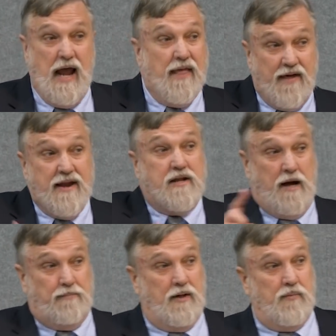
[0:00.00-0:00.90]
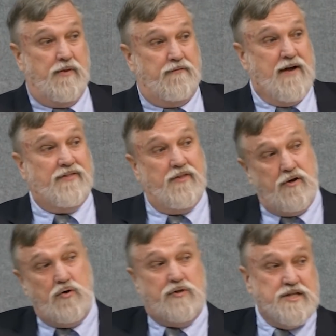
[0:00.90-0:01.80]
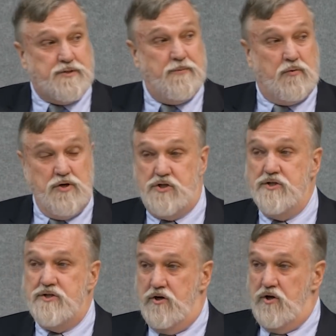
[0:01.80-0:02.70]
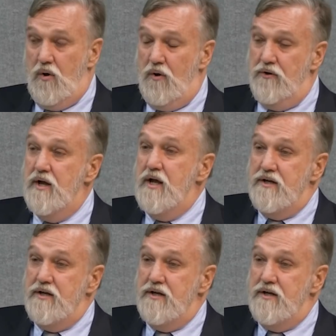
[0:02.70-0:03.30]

And then couple it with the fact that New Testament Christians are told